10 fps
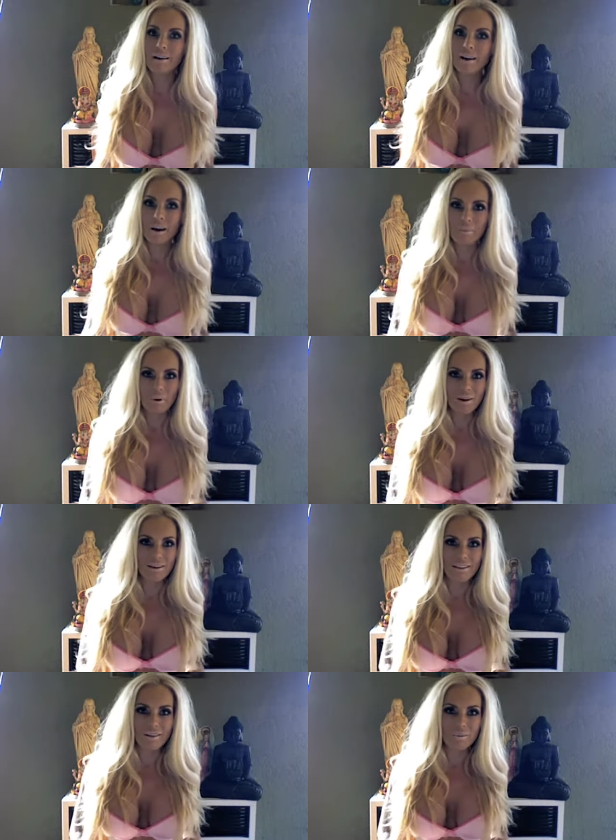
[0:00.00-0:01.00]
I'll wear
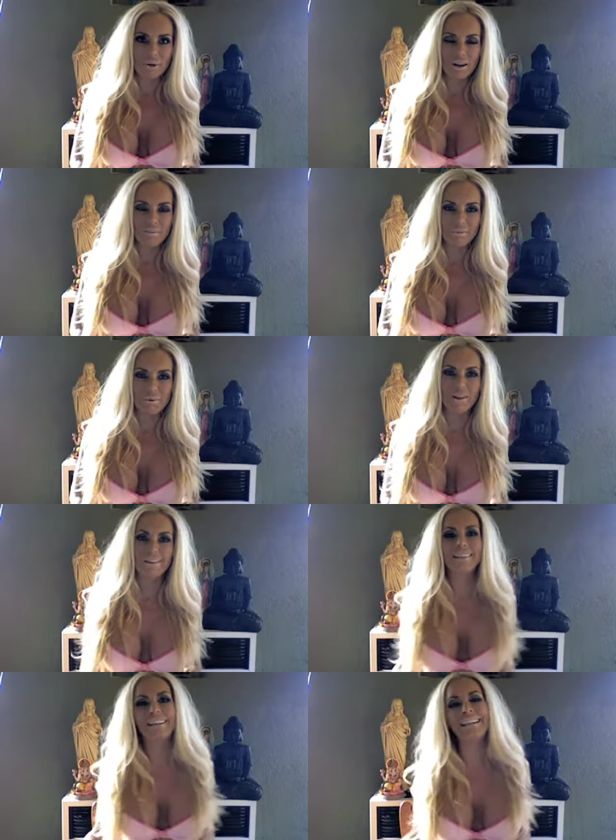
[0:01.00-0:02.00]
another bra from Rhonda
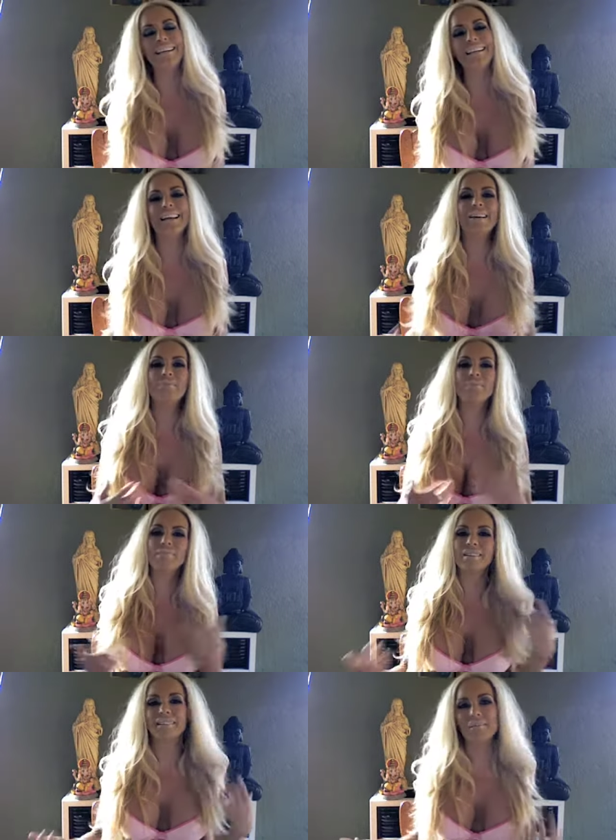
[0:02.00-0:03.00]
in it, um,
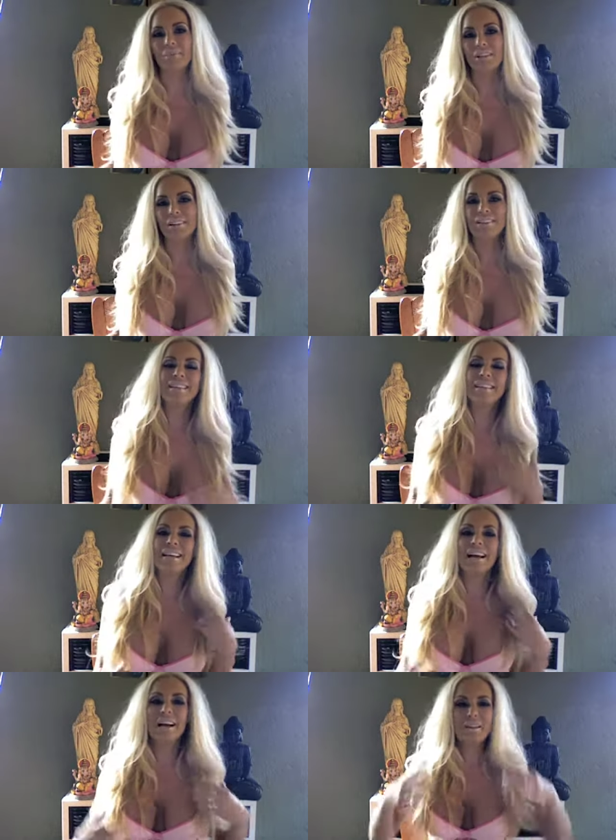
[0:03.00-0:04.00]
similar.
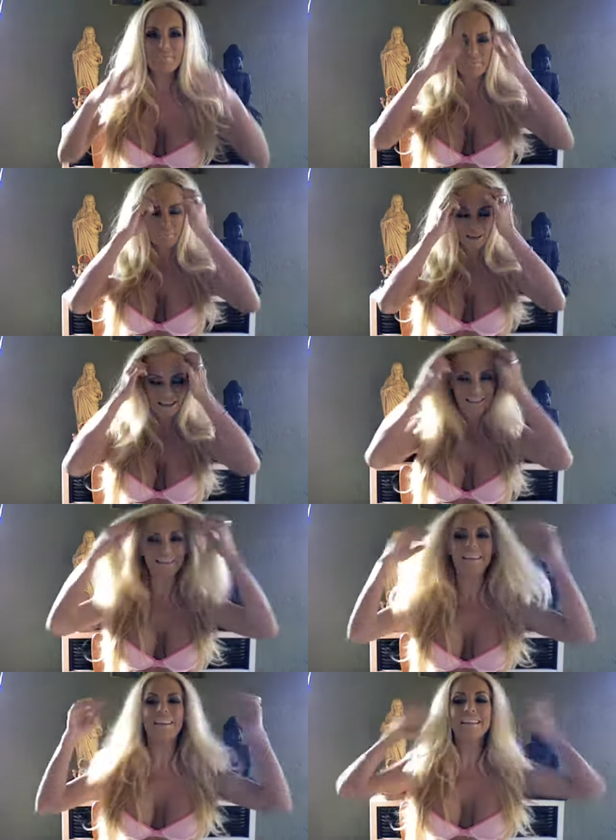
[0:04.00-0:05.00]
Um, but
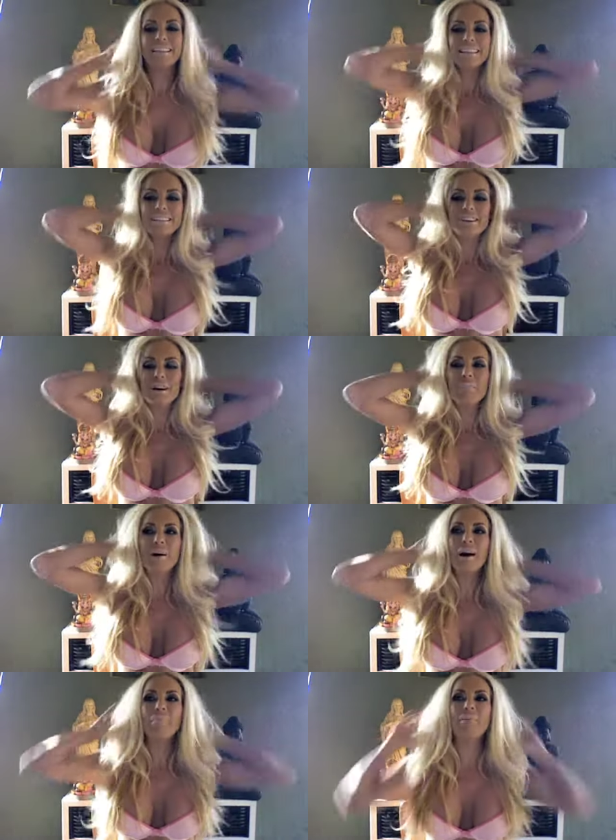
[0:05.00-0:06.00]
uh, it's called
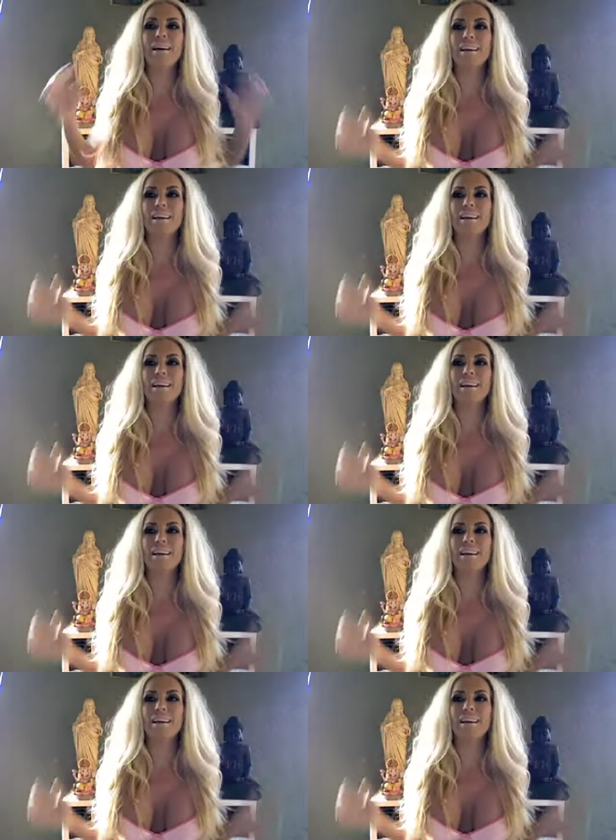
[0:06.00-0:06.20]
Papa,